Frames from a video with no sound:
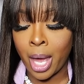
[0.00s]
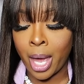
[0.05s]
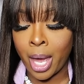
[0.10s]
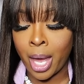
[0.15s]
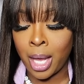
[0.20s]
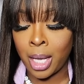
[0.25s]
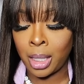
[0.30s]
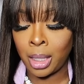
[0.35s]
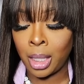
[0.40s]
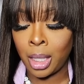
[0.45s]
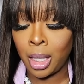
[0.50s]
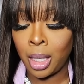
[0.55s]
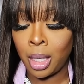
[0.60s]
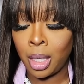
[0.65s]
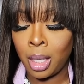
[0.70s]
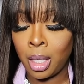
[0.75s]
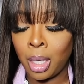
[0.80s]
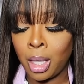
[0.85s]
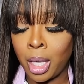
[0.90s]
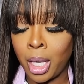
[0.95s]
Al
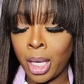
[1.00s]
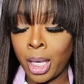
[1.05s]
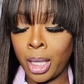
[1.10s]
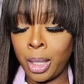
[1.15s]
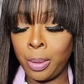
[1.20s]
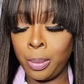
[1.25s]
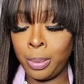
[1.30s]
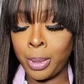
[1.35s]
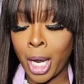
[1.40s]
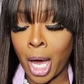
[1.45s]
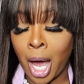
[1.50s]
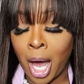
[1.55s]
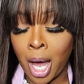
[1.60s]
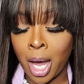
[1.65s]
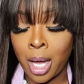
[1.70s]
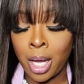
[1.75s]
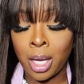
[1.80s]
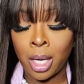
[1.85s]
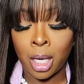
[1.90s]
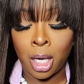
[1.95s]

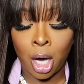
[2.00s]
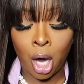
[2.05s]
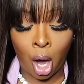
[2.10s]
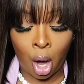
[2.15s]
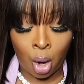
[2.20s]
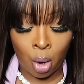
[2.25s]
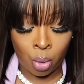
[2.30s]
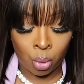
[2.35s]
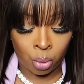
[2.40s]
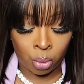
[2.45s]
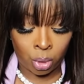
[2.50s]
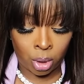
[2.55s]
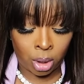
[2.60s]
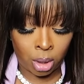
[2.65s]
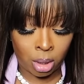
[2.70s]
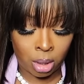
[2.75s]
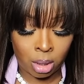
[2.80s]
Ibda Gold.